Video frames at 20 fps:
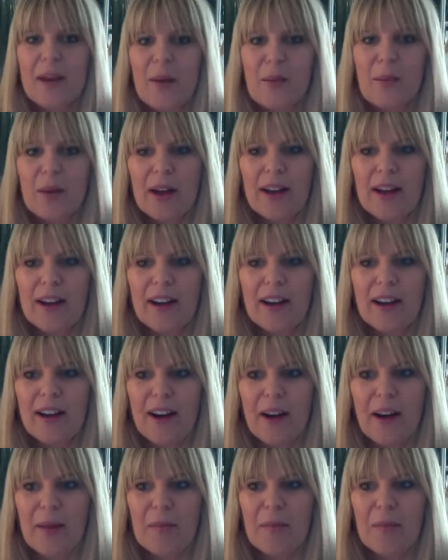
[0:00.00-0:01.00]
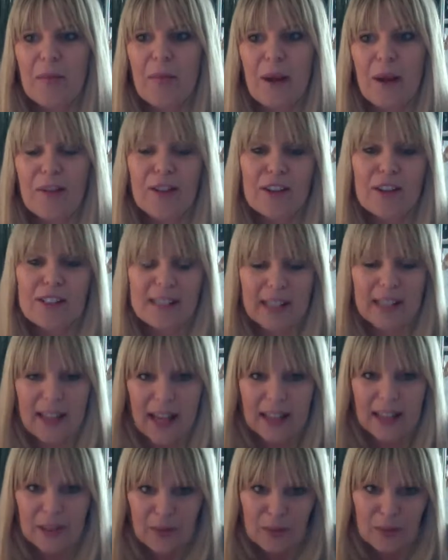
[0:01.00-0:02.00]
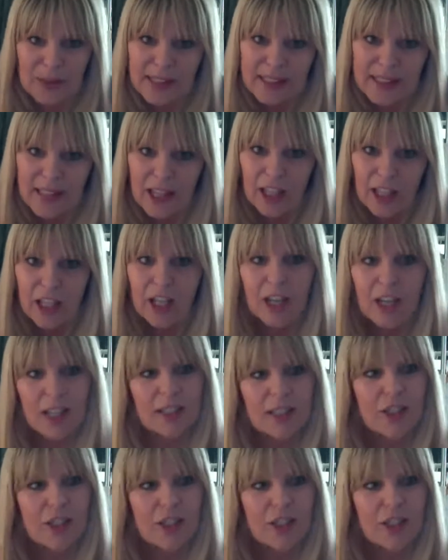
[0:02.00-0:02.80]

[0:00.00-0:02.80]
But my first sale as a reseller,